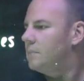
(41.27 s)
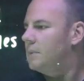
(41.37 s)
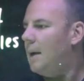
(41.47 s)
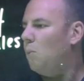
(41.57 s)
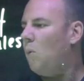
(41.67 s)

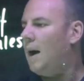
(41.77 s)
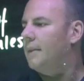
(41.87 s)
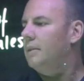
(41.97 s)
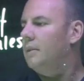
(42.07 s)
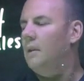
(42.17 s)
that
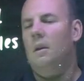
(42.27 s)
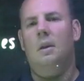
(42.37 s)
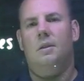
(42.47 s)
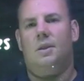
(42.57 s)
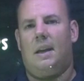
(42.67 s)
1
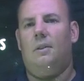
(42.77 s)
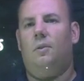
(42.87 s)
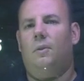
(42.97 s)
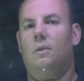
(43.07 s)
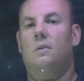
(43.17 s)

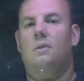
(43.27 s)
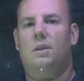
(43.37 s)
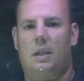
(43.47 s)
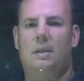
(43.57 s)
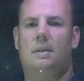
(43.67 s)
stands for
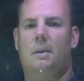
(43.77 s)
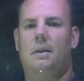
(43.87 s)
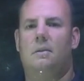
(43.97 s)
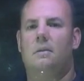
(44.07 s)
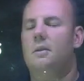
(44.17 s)

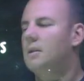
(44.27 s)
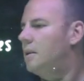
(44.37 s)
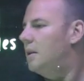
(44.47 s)
centimetres.